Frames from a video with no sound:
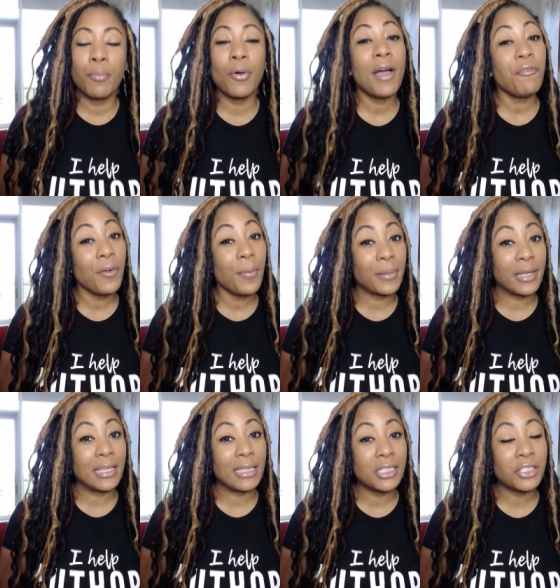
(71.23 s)

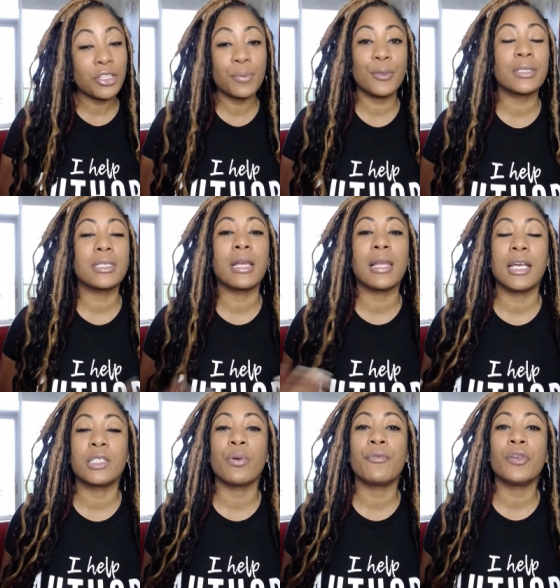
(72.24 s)
Preferably, these are the books that I
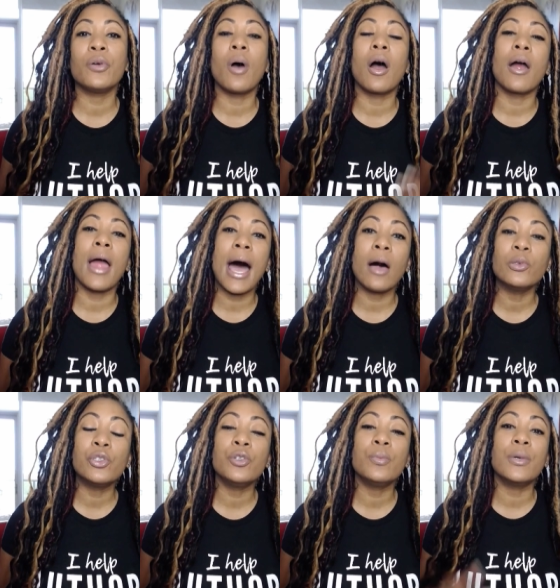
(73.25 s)
like to review are
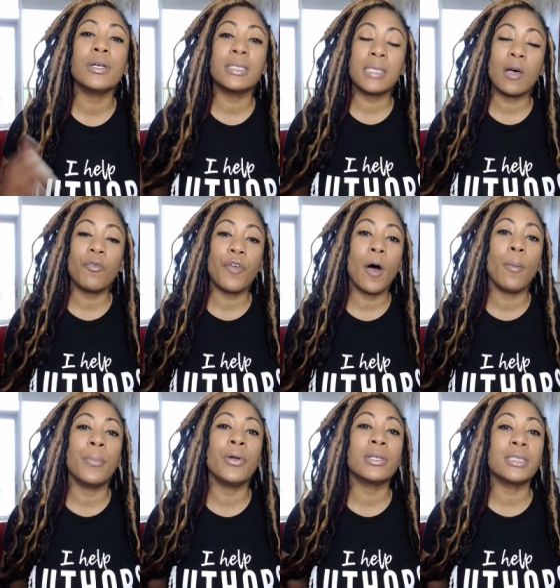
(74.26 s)
how-to books,
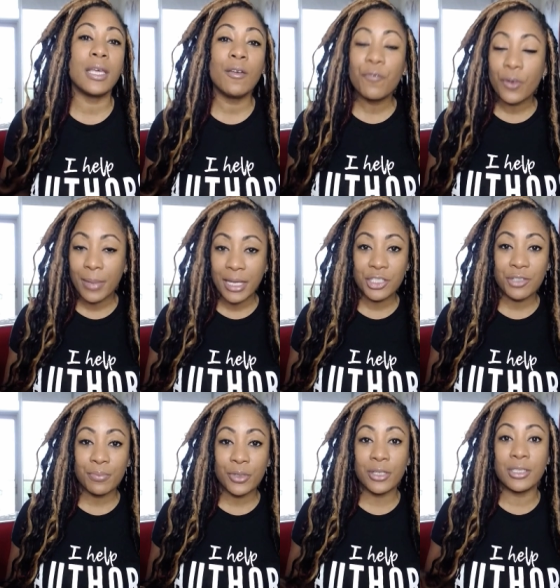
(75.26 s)
self-help books,
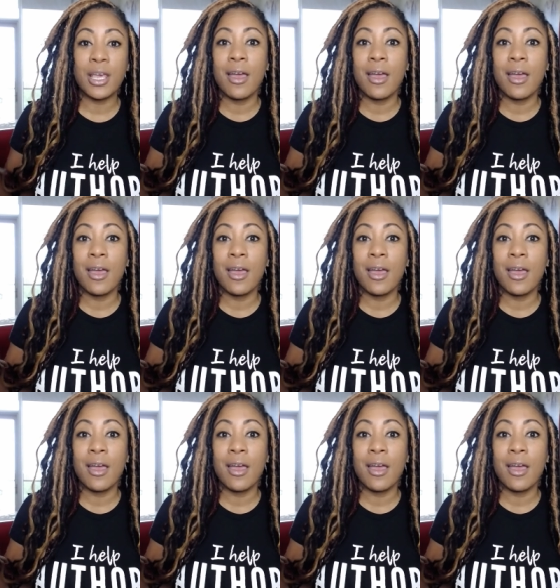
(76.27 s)
information books.